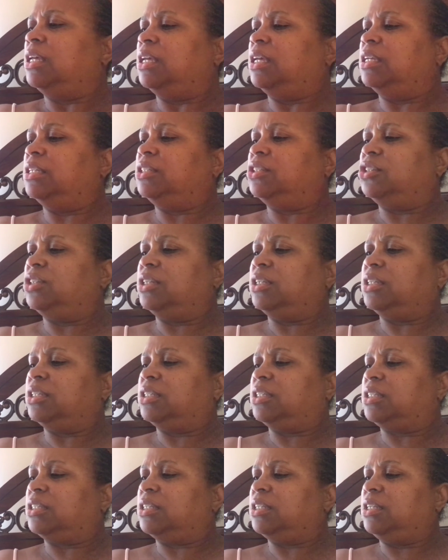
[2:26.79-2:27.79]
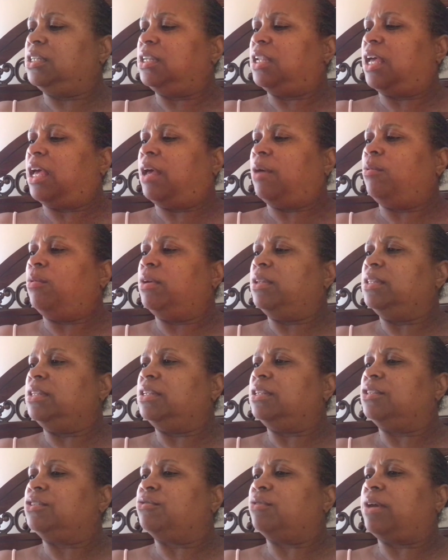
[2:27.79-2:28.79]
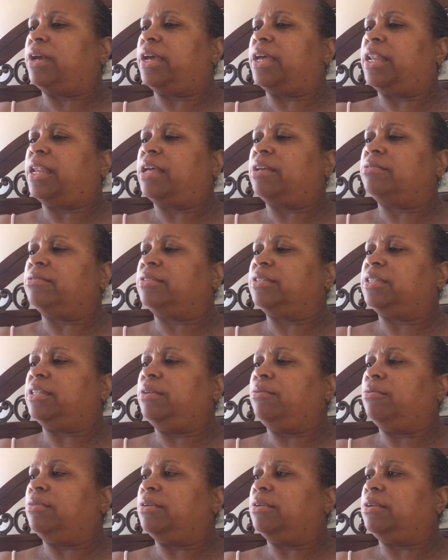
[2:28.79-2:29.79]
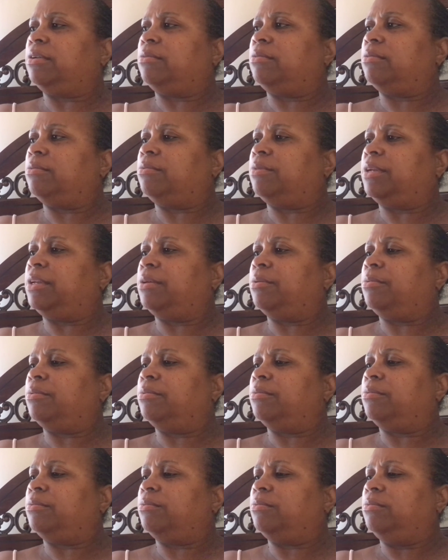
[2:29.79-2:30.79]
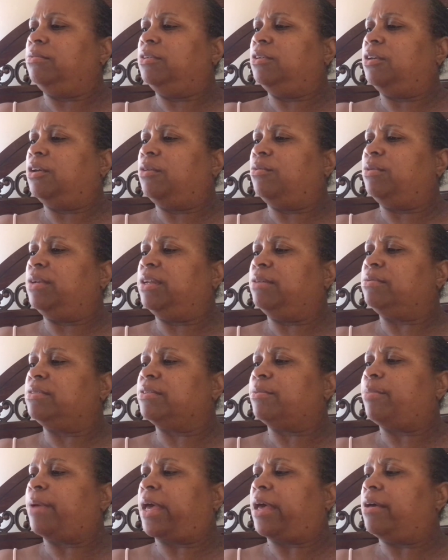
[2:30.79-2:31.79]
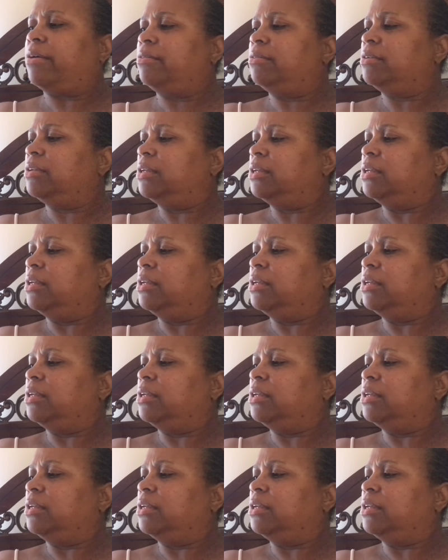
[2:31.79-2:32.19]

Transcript: it's just I wanted to try it out and see what it, what it you know what it was about